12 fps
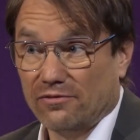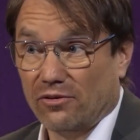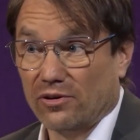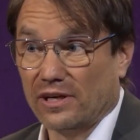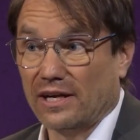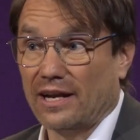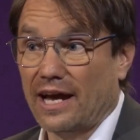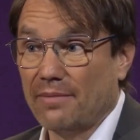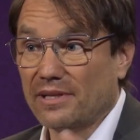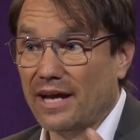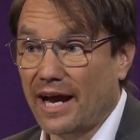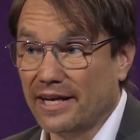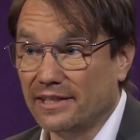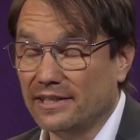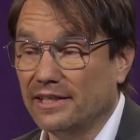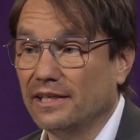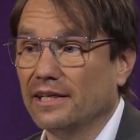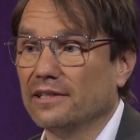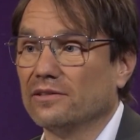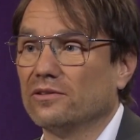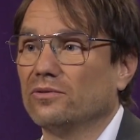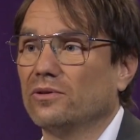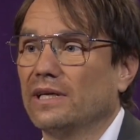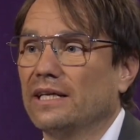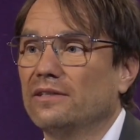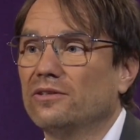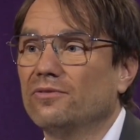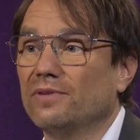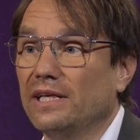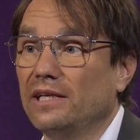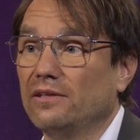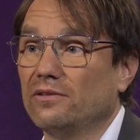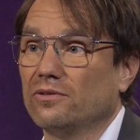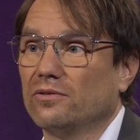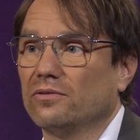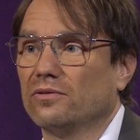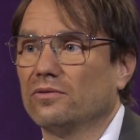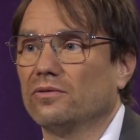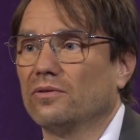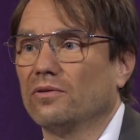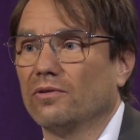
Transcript: for the climate idea and to intervene to